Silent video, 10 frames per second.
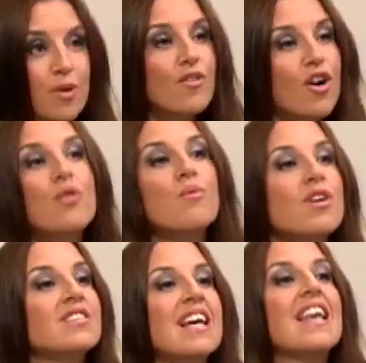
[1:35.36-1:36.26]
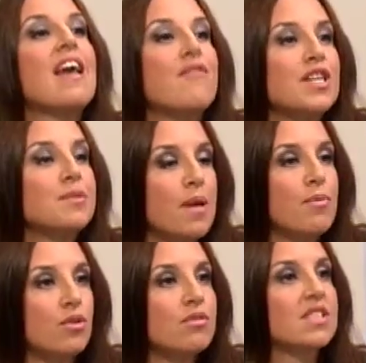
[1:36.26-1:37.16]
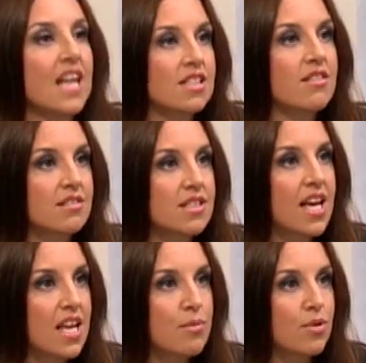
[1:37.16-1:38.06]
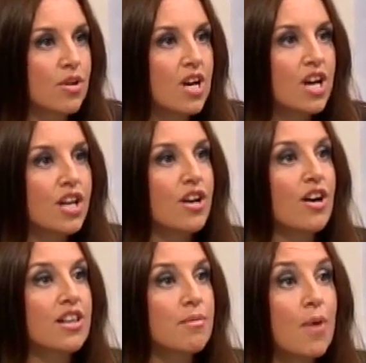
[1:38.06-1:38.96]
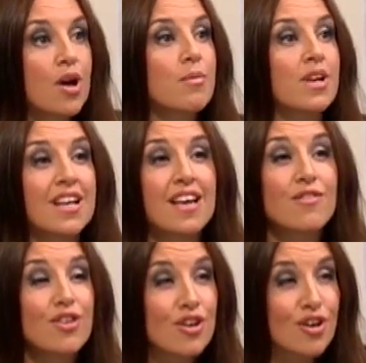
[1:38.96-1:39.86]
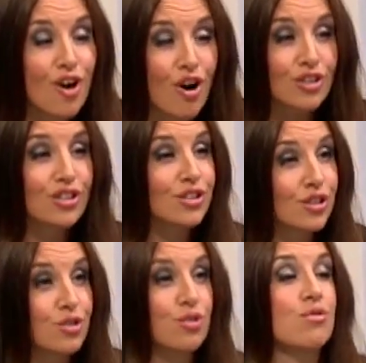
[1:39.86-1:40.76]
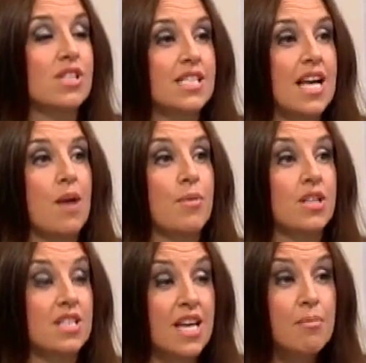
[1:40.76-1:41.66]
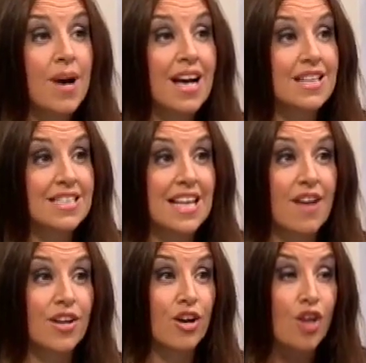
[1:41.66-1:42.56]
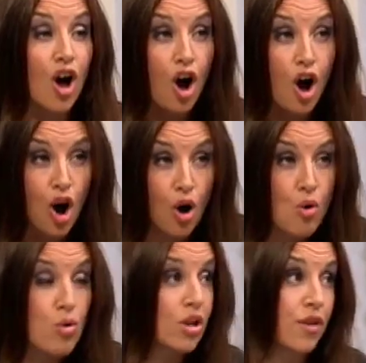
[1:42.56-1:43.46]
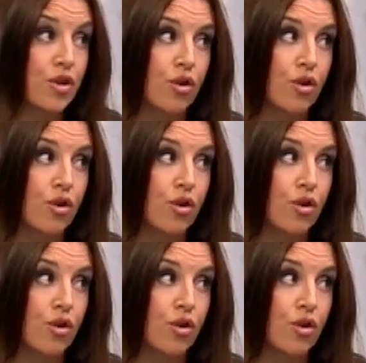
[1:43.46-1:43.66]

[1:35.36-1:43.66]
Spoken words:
We've got the world's cleverest people all sat around a table. You know, at the moment, they've got to sort it out because the impact this is having on the whole of